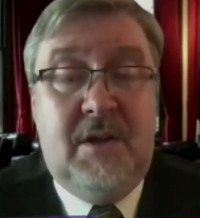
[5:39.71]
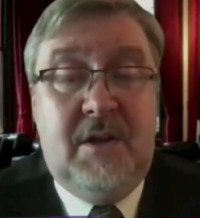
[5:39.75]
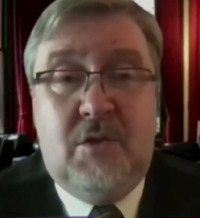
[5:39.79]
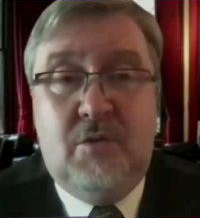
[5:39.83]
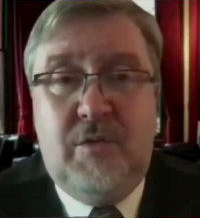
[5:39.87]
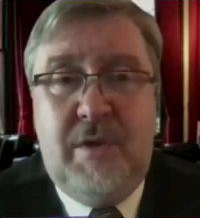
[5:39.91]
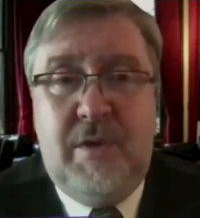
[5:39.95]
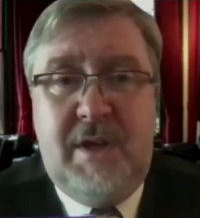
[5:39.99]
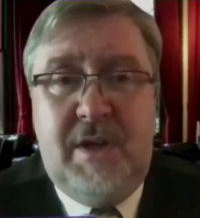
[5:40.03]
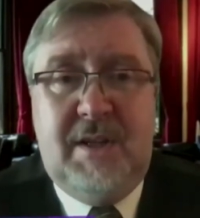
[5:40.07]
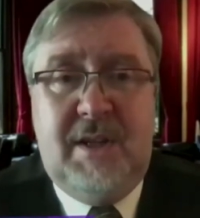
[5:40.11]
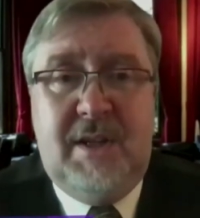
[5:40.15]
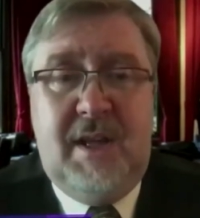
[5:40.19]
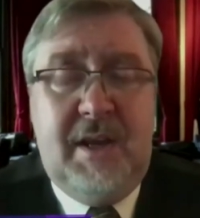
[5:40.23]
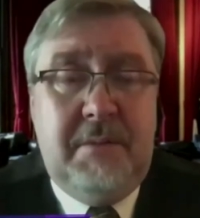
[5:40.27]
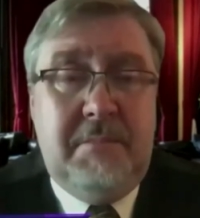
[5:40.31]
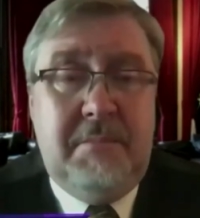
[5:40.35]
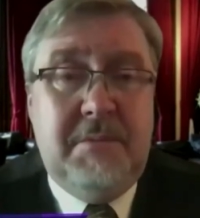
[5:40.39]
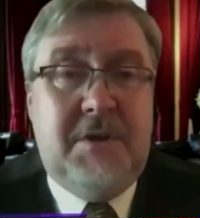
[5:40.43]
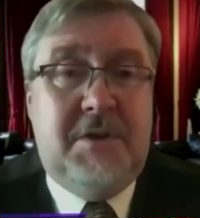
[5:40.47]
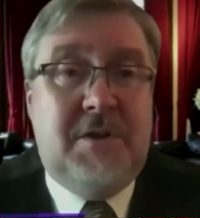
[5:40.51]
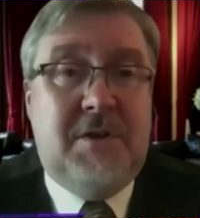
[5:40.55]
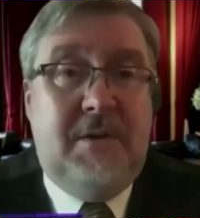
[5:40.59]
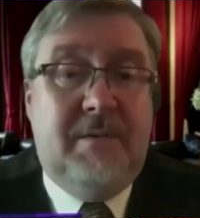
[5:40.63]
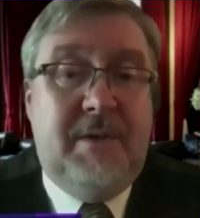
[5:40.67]
The
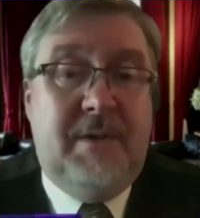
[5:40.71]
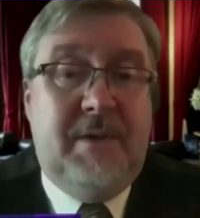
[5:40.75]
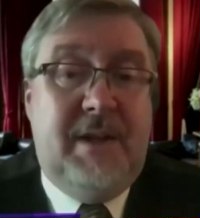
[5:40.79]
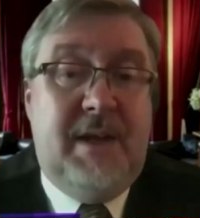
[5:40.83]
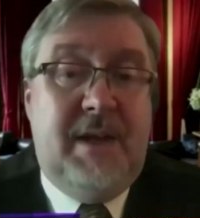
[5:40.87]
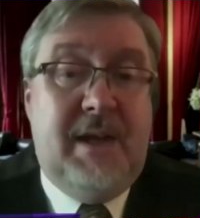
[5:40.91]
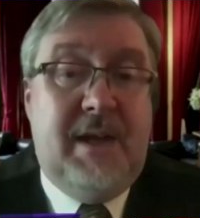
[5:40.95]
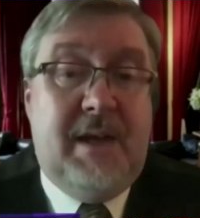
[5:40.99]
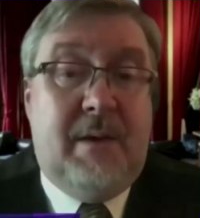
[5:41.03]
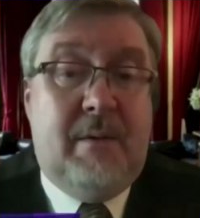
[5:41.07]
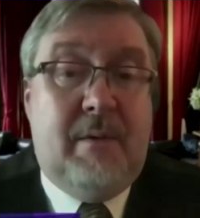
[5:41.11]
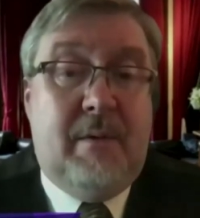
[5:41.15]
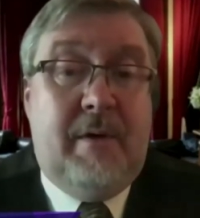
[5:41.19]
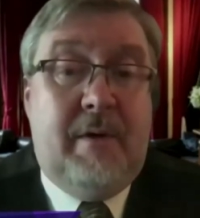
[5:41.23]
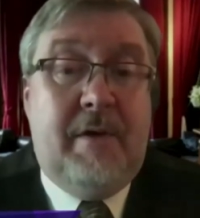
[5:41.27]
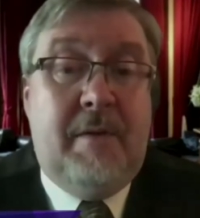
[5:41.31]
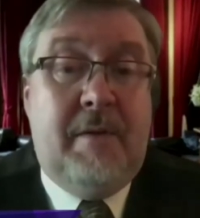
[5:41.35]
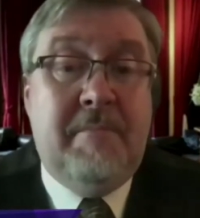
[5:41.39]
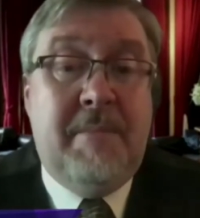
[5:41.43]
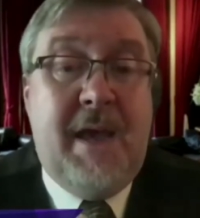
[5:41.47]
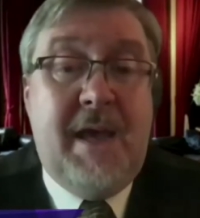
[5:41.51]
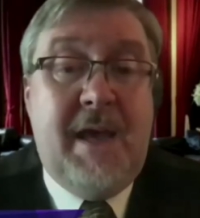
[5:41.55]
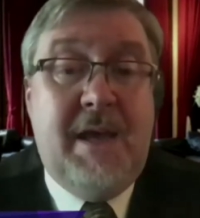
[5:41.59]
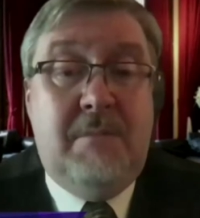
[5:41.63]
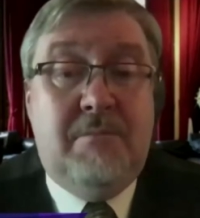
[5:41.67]
realignment over there,
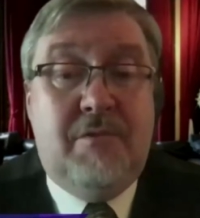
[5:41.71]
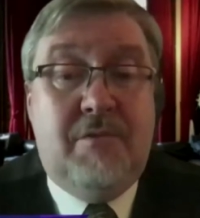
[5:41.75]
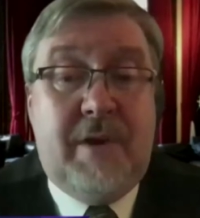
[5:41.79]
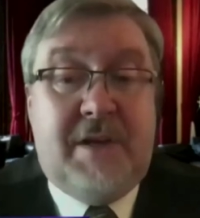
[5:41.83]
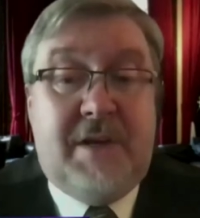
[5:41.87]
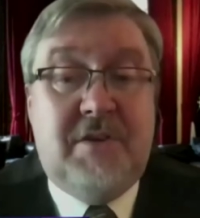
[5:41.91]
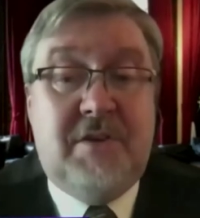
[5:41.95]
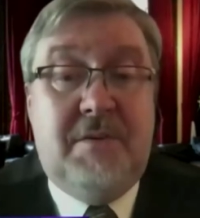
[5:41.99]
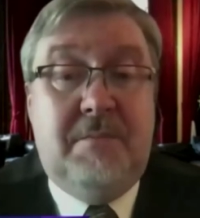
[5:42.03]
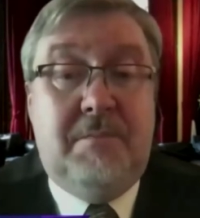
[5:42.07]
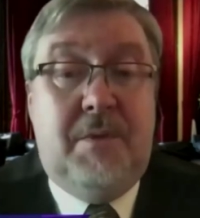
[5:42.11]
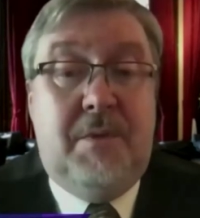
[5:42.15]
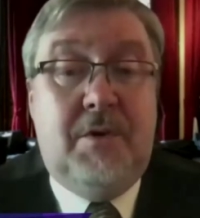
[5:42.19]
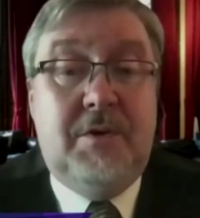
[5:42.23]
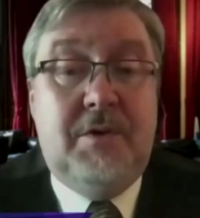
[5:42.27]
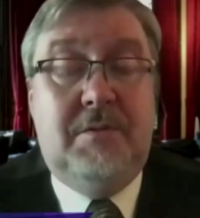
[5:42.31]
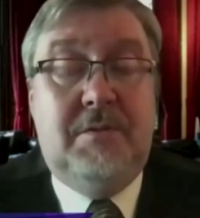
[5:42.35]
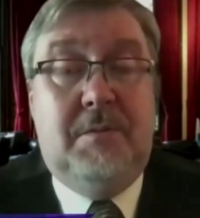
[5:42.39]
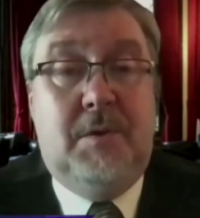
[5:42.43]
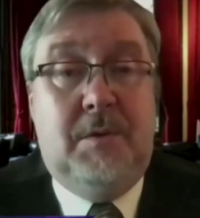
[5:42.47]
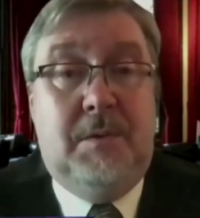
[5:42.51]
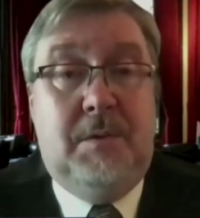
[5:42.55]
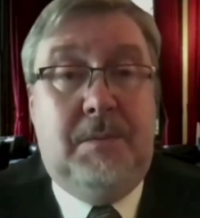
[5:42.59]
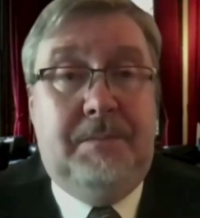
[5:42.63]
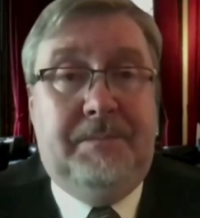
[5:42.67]
however, made Brexit
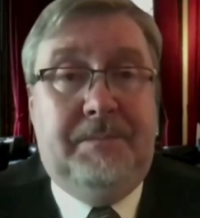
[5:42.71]
possible.